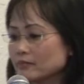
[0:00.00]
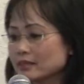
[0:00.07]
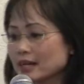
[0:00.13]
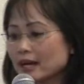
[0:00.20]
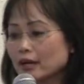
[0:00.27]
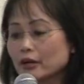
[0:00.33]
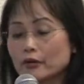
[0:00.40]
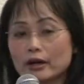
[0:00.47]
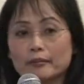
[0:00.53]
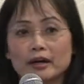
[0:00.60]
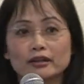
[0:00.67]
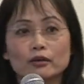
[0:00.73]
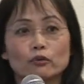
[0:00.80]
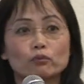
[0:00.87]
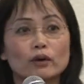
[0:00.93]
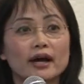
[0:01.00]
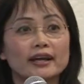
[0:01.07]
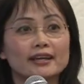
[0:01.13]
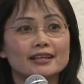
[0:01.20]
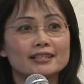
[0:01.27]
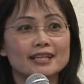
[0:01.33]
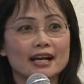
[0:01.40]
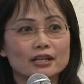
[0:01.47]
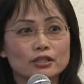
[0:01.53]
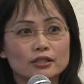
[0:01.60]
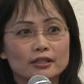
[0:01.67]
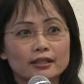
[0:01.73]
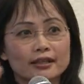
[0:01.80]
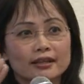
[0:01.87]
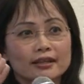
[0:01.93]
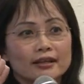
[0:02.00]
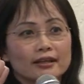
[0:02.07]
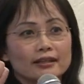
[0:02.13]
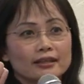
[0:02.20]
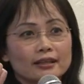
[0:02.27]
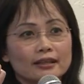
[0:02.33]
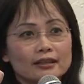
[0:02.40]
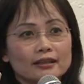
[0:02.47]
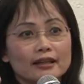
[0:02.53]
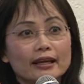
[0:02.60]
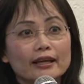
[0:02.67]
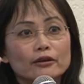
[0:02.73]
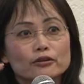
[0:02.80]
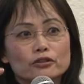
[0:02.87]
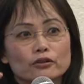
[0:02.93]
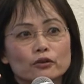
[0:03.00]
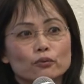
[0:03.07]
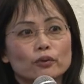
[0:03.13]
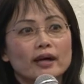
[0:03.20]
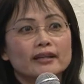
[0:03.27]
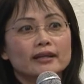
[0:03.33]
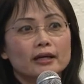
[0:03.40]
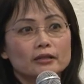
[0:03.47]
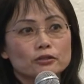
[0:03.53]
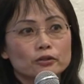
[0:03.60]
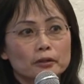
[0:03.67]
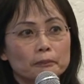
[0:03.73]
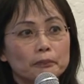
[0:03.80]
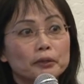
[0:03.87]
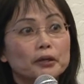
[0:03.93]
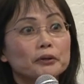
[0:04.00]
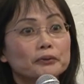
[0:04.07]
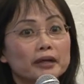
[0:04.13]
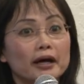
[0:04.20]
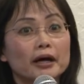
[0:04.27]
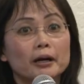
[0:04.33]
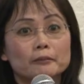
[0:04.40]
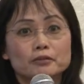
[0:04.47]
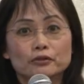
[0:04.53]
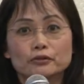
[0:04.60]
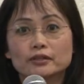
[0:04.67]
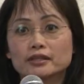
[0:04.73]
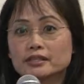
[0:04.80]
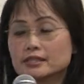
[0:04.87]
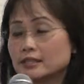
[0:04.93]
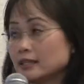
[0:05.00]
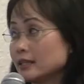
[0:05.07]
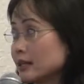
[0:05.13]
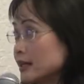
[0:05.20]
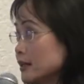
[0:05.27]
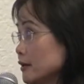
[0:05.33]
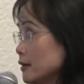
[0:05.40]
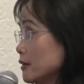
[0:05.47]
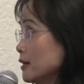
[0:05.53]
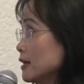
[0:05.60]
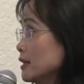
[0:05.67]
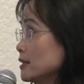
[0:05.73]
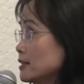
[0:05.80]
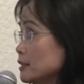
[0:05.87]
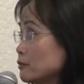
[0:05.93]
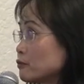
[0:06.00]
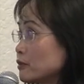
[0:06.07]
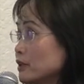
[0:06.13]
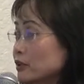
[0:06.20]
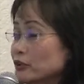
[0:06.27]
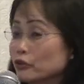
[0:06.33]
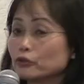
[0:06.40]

diagram on the right is actually the layers of the retina sort of blown up, so you can see that there are different